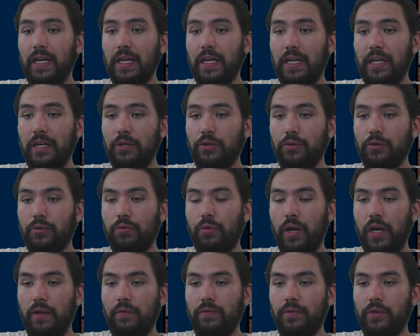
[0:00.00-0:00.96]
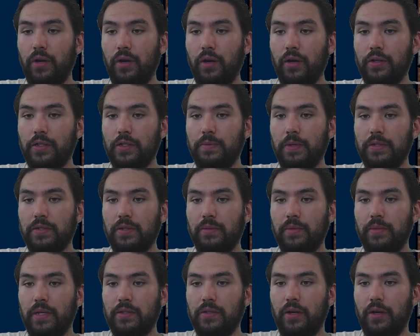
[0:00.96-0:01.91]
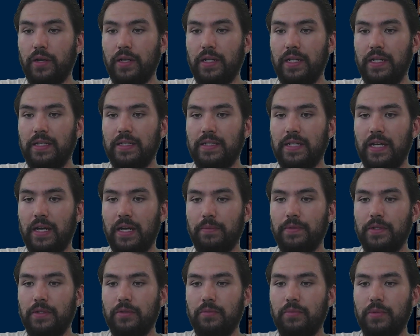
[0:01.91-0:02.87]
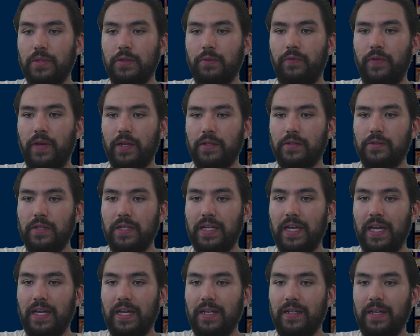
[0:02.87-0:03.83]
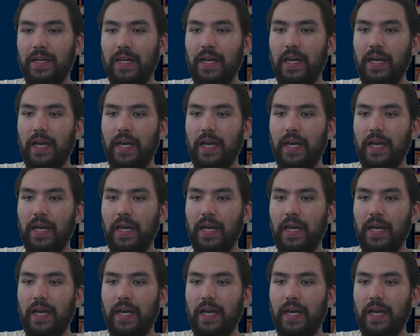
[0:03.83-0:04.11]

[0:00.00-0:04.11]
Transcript: in your graveyard, special summon that target in attack position, but its effects are negated.